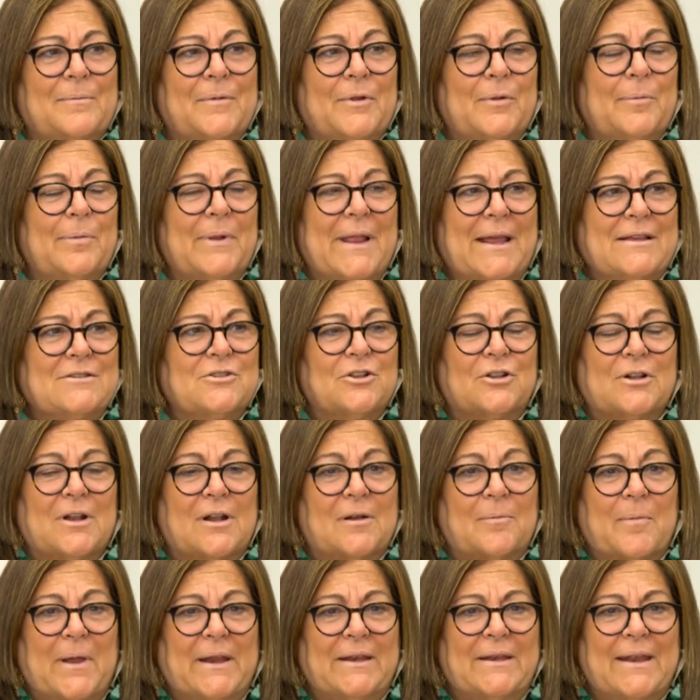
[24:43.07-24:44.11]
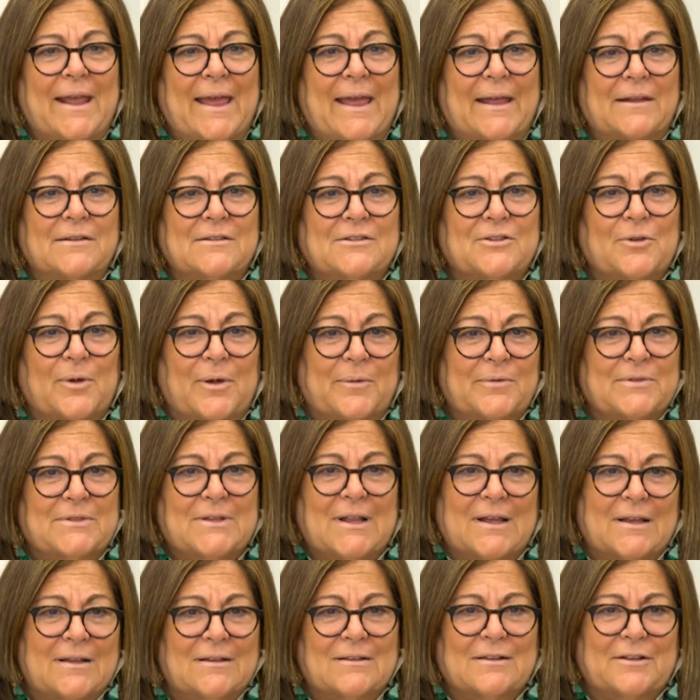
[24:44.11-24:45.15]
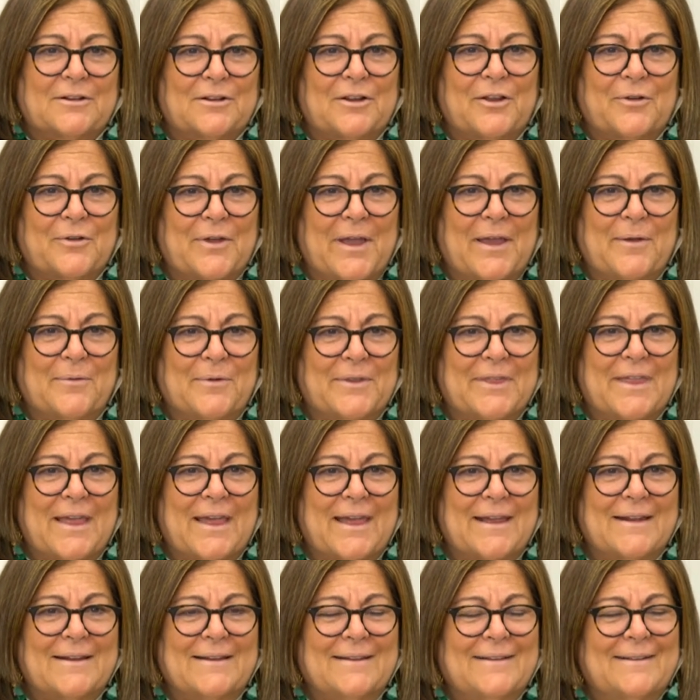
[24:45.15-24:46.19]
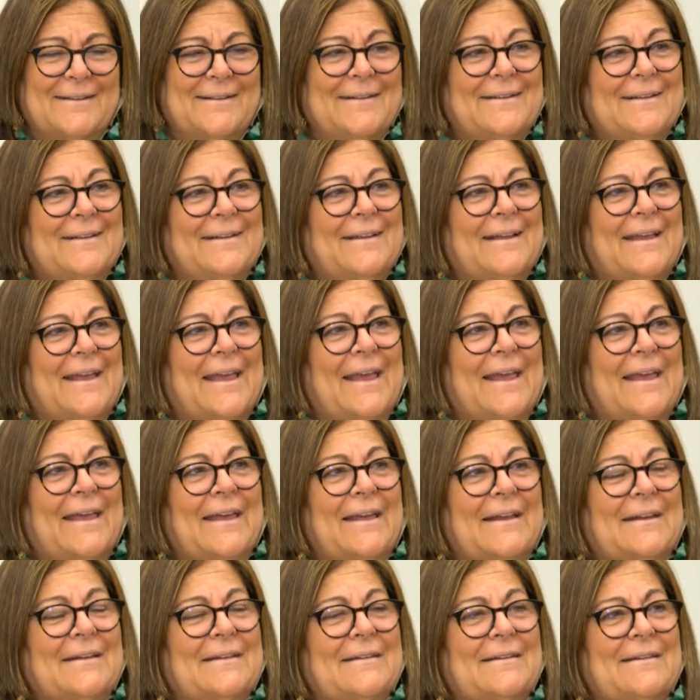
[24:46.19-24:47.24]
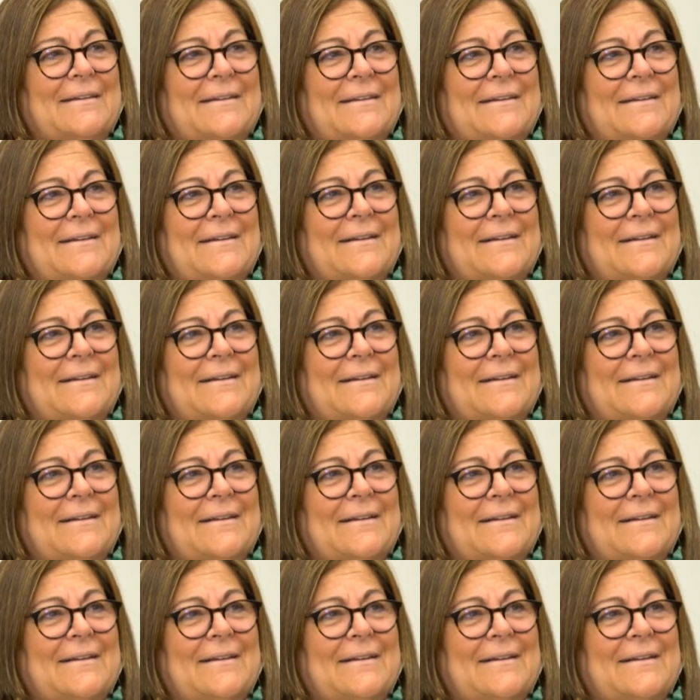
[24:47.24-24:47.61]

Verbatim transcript: Bill Blass looked like my dad, so I was like a little okay with that. And